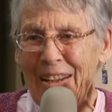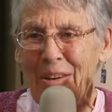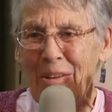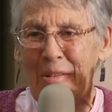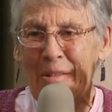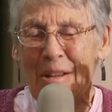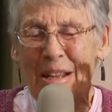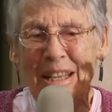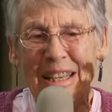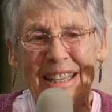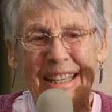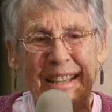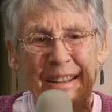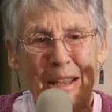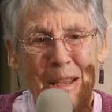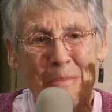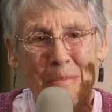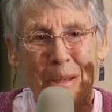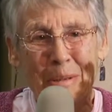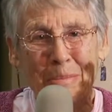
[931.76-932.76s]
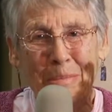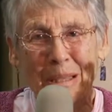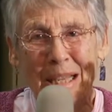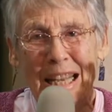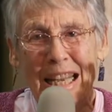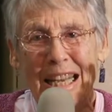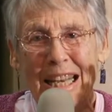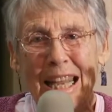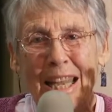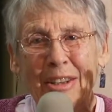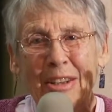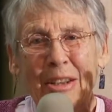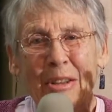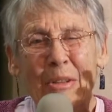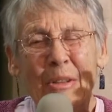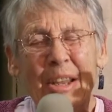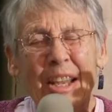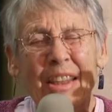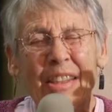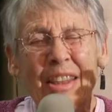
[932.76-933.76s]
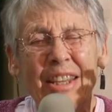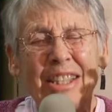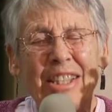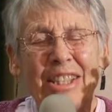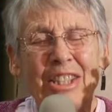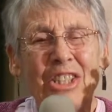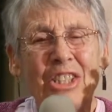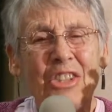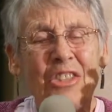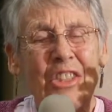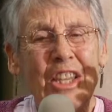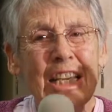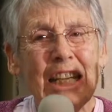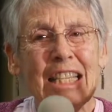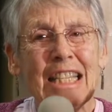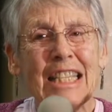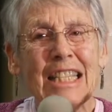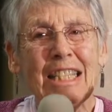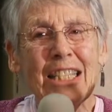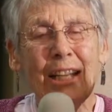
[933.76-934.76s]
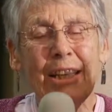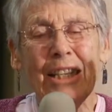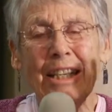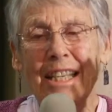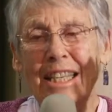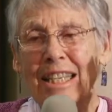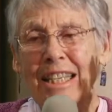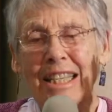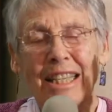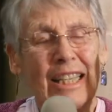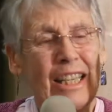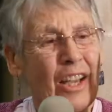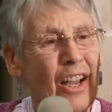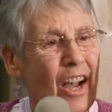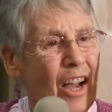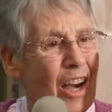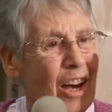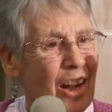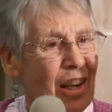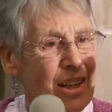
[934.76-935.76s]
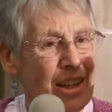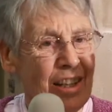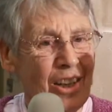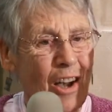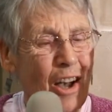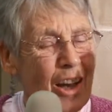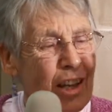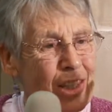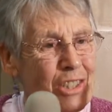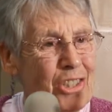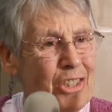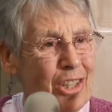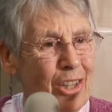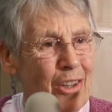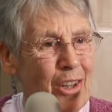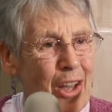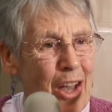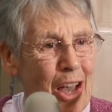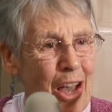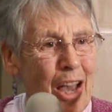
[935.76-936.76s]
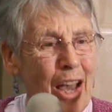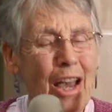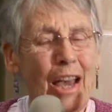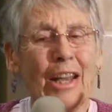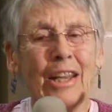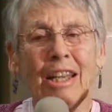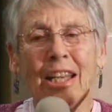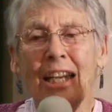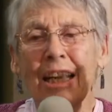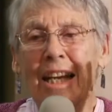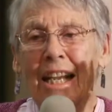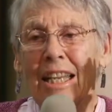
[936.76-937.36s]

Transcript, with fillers: when they'd been playing, and just things that didn't cost a lot.